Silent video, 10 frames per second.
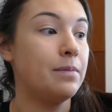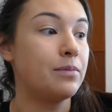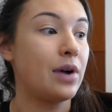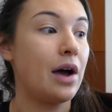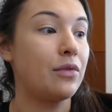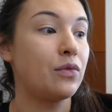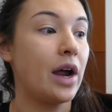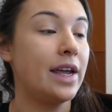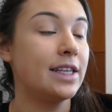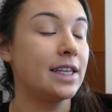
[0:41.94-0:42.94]
brown
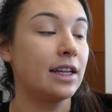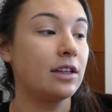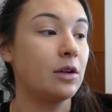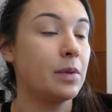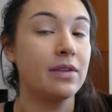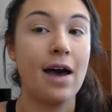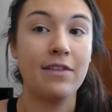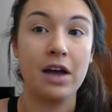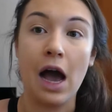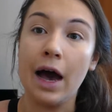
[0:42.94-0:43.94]
rice, and a little bit of
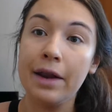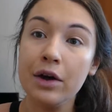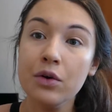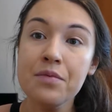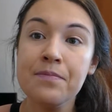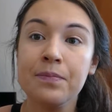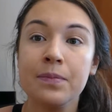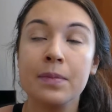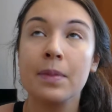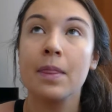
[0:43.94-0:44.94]
avocado.
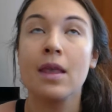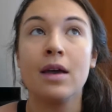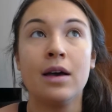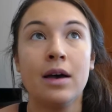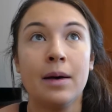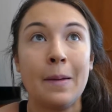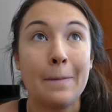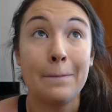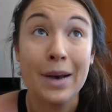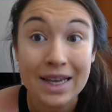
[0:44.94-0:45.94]

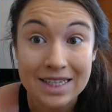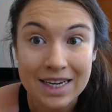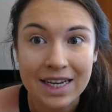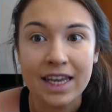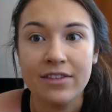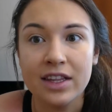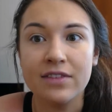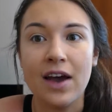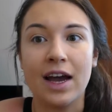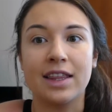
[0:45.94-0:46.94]
But given
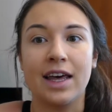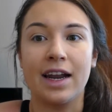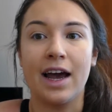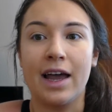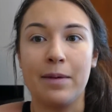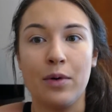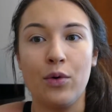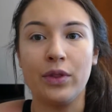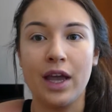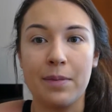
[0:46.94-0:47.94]
the fact that I'm
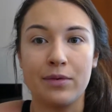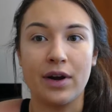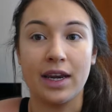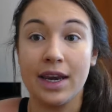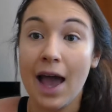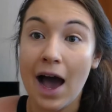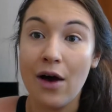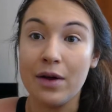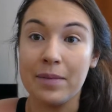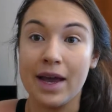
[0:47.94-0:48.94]
only up and running
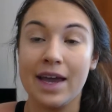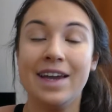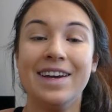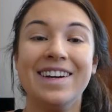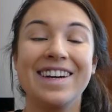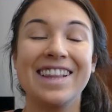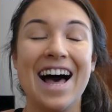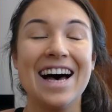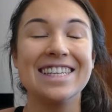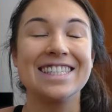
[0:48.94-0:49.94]
now and my
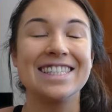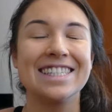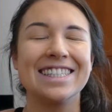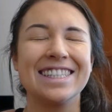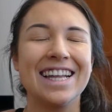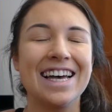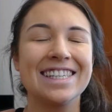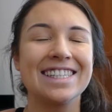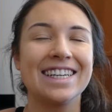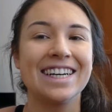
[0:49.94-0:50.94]
class is in
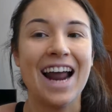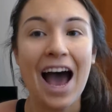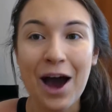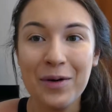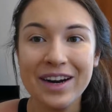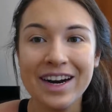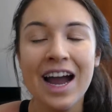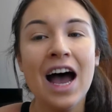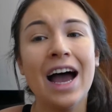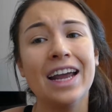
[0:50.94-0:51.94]
less than an hour,
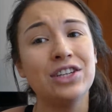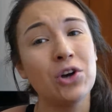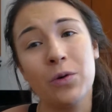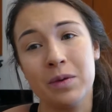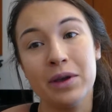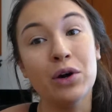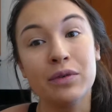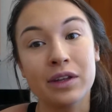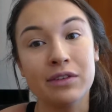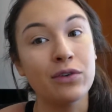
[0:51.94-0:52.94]
I don't want to be
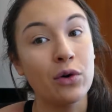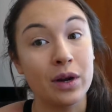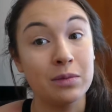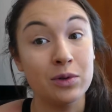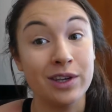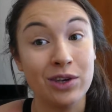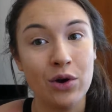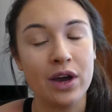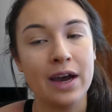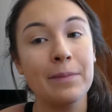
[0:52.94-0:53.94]
overly full when I'm doing
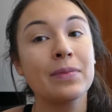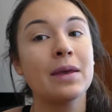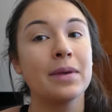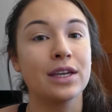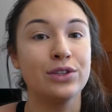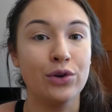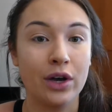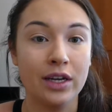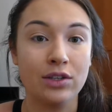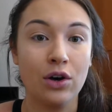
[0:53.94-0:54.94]
yoga, because
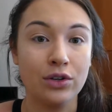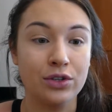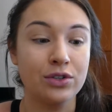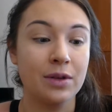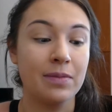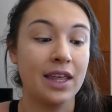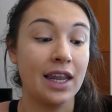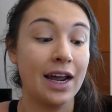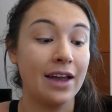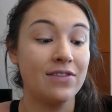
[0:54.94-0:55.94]
yoga is also something
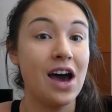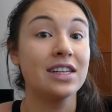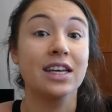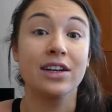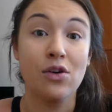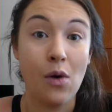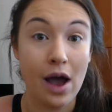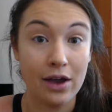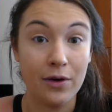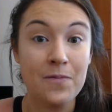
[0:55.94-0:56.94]
that I have not done in a
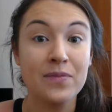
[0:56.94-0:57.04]
while.